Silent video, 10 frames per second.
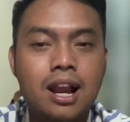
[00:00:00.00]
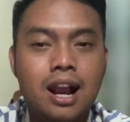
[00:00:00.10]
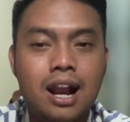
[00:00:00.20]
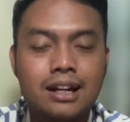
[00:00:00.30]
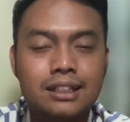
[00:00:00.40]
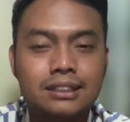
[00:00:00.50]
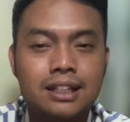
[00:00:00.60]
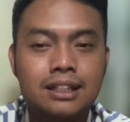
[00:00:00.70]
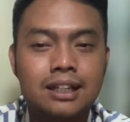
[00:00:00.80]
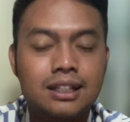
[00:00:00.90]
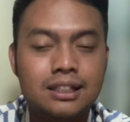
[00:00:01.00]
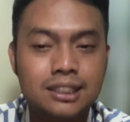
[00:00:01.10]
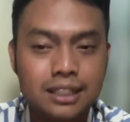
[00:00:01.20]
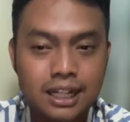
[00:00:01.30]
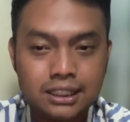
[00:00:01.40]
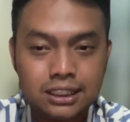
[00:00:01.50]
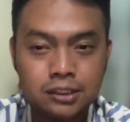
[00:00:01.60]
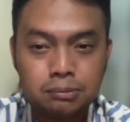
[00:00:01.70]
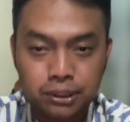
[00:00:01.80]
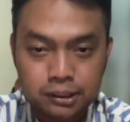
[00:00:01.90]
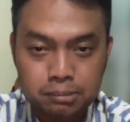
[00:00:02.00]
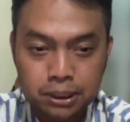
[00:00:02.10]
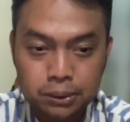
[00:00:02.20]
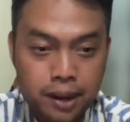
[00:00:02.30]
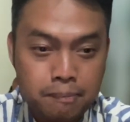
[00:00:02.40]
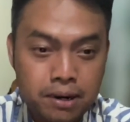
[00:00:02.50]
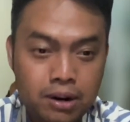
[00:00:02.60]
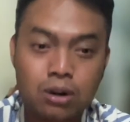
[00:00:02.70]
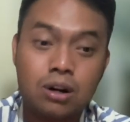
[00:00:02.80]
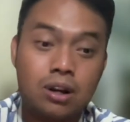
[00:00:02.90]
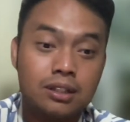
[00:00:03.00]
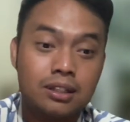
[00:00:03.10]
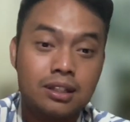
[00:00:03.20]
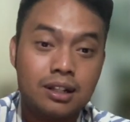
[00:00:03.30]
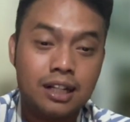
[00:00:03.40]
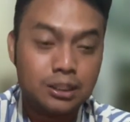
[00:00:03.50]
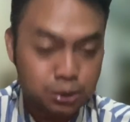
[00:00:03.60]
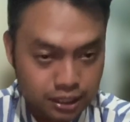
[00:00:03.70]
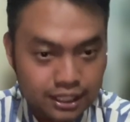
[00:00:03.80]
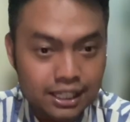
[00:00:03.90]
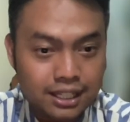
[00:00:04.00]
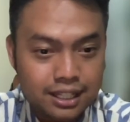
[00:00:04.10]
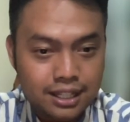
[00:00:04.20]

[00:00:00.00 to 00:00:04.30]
understand that this reaction is possible to happen or not, naturally